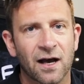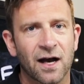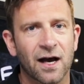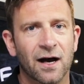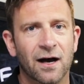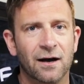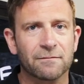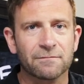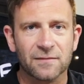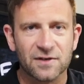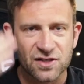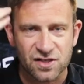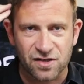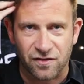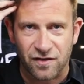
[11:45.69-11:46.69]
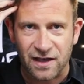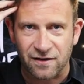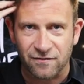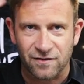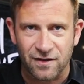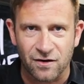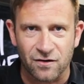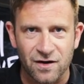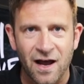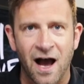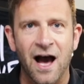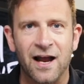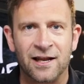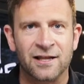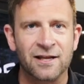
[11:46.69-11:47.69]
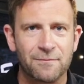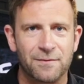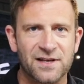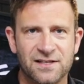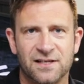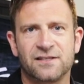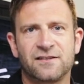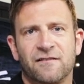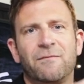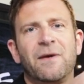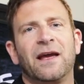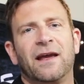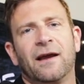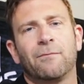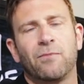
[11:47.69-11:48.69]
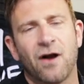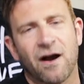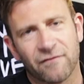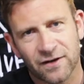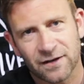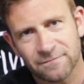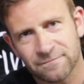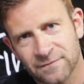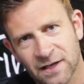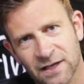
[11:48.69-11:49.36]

And just think of, they're not in the business of making a profit.